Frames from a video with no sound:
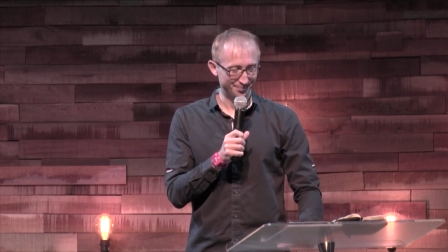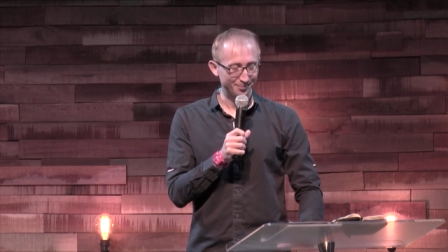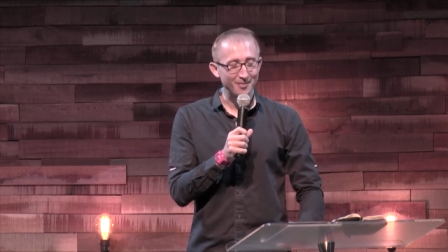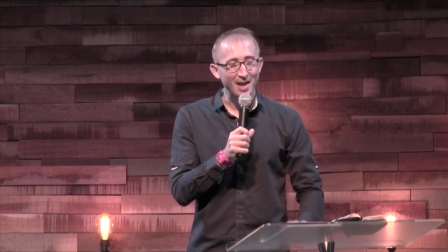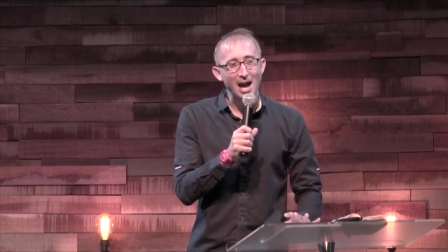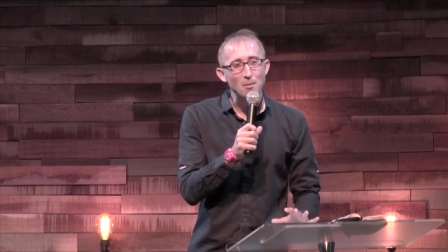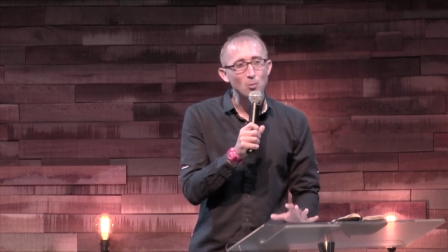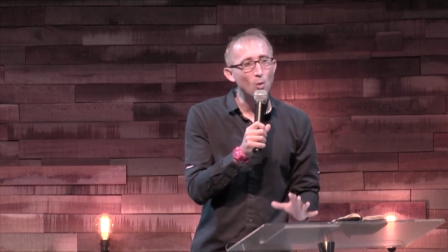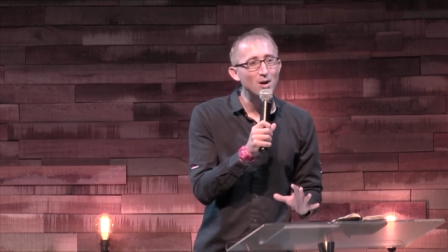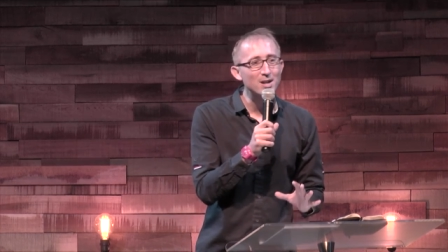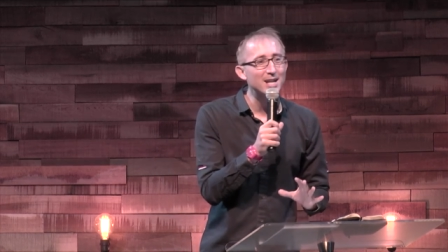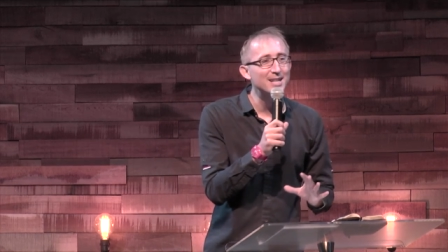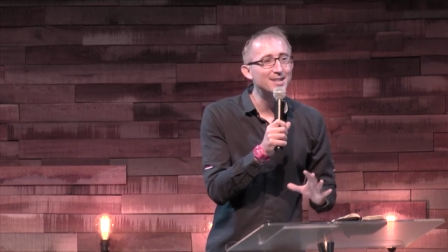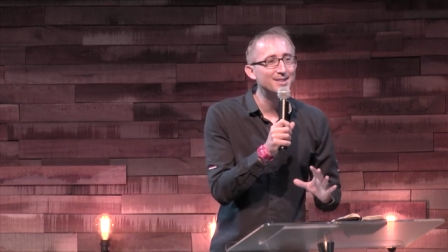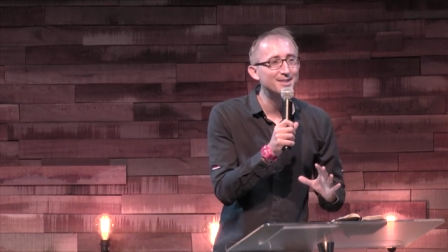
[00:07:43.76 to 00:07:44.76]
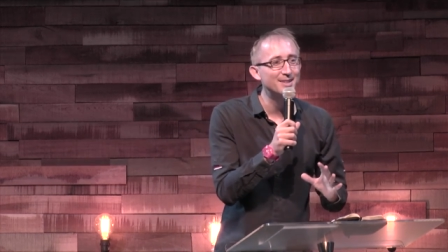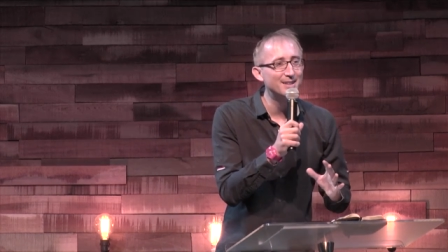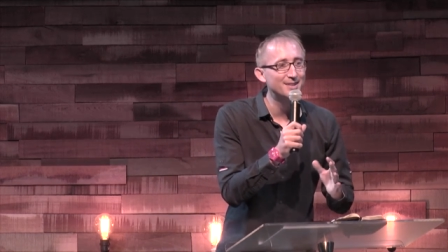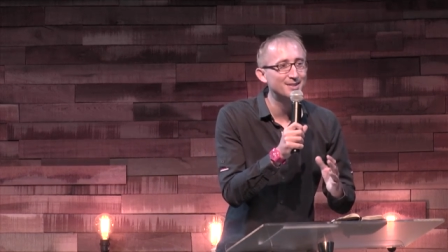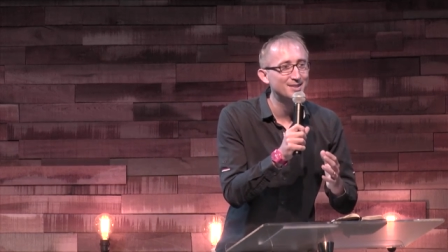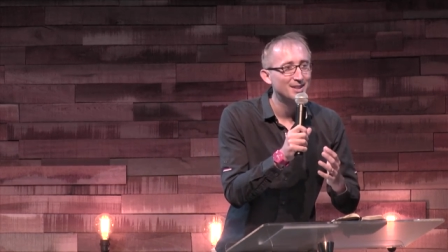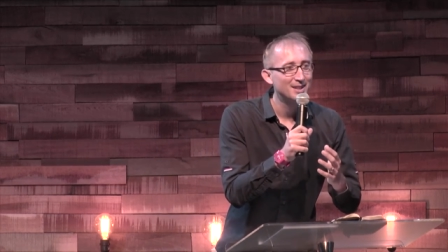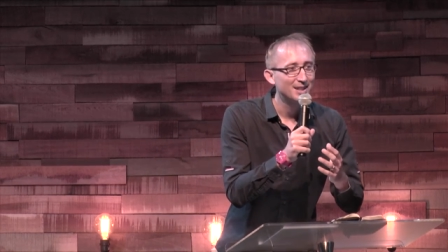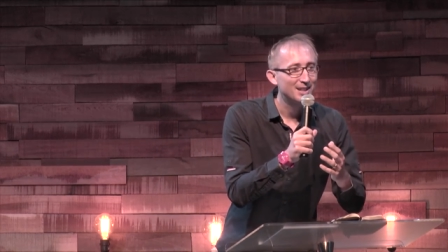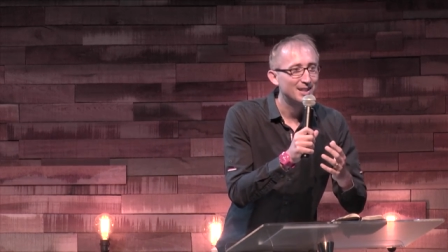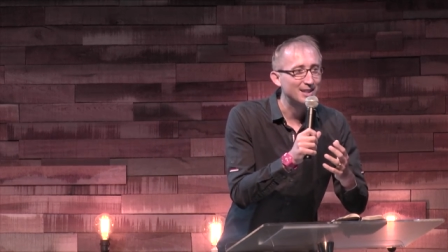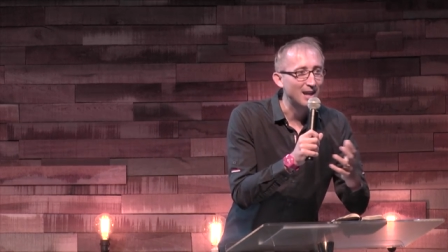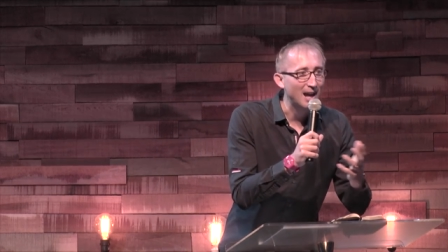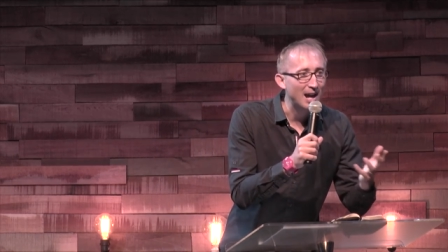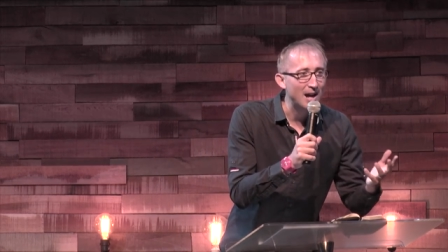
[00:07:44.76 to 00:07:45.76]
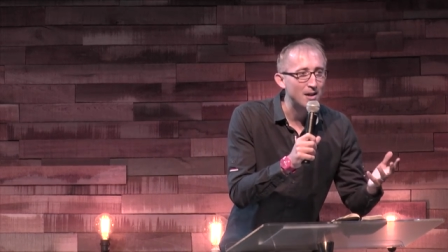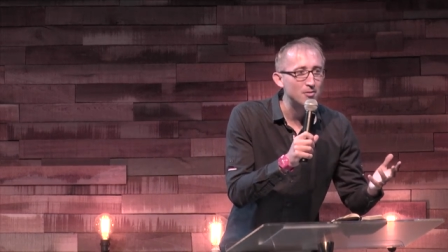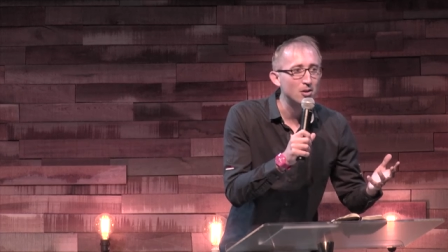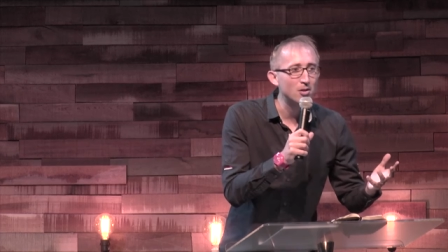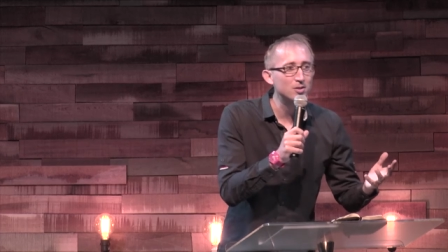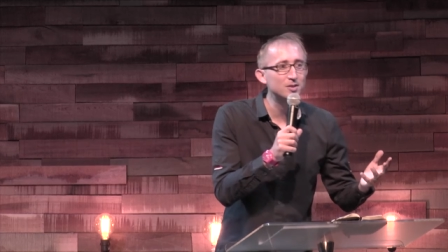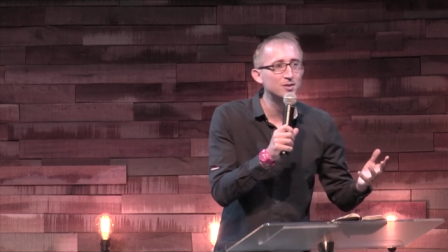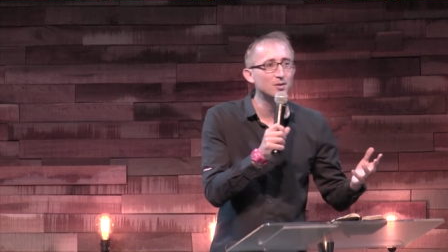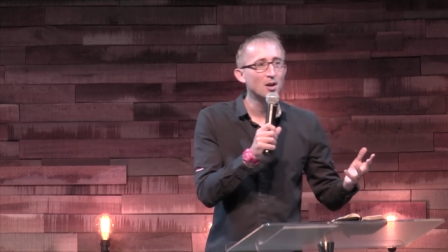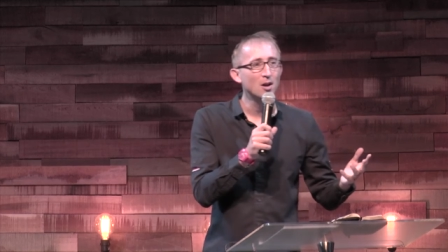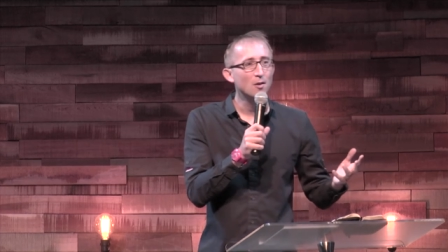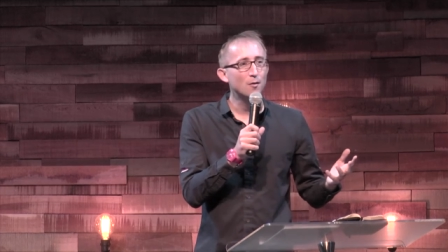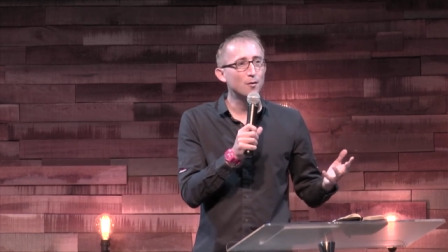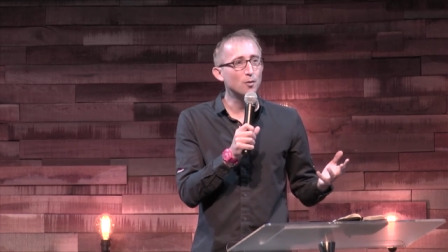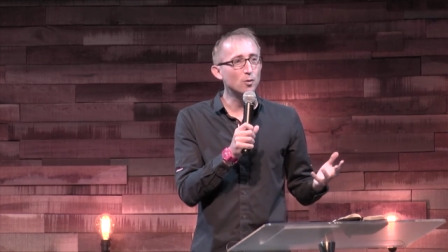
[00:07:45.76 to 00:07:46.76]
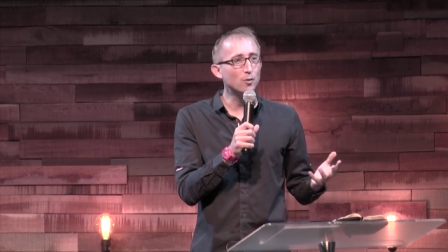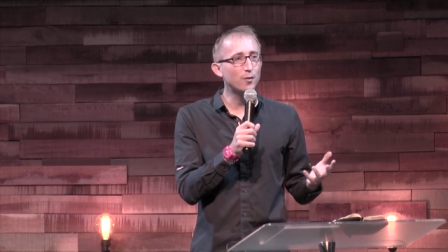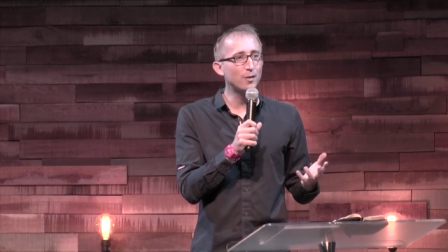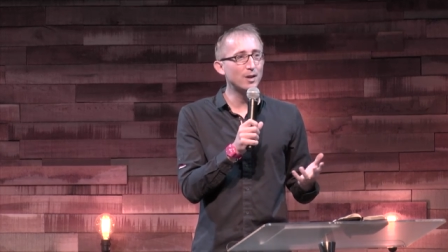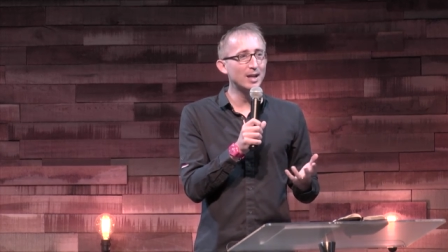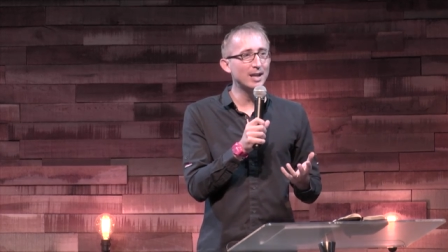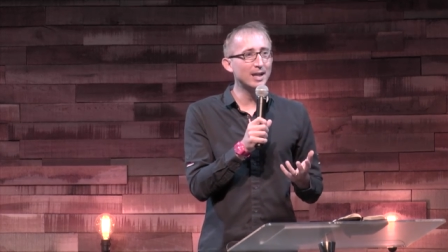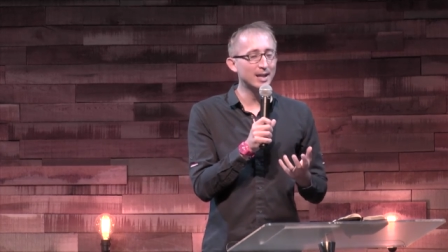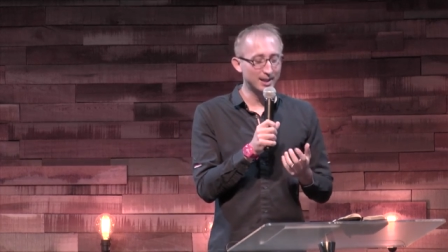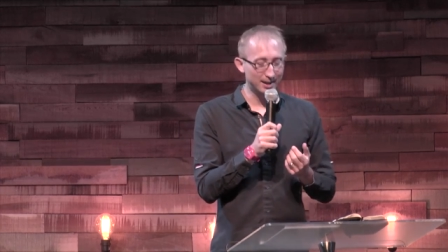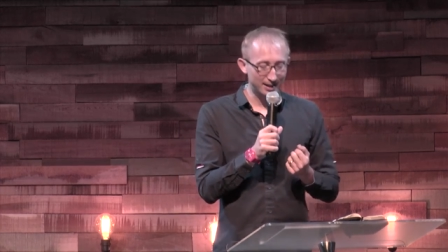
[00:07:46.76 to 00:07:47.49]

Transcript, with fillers: And what is this kairos fulfilling,